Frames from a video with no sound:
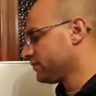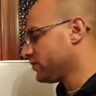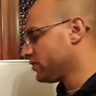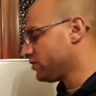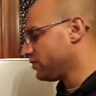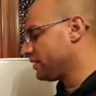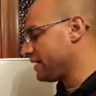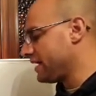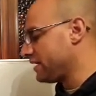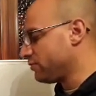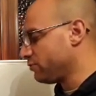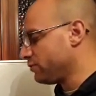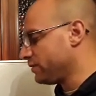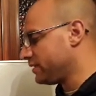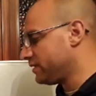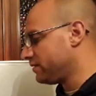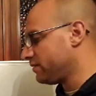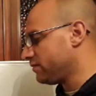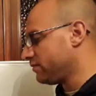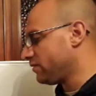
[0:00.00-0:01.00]
together
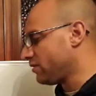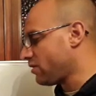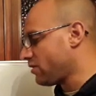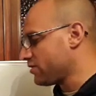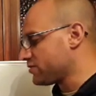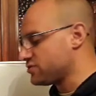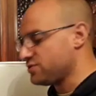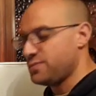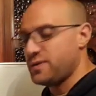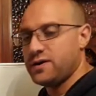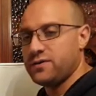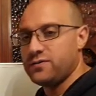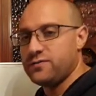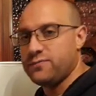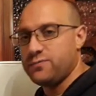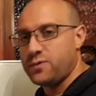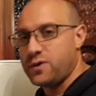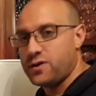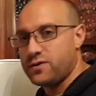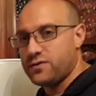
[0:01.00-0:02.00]
with a large amount
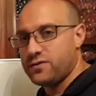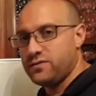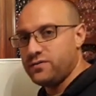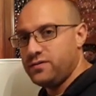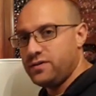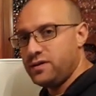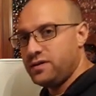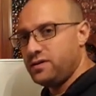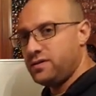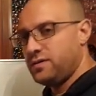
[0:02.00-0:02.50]
of water.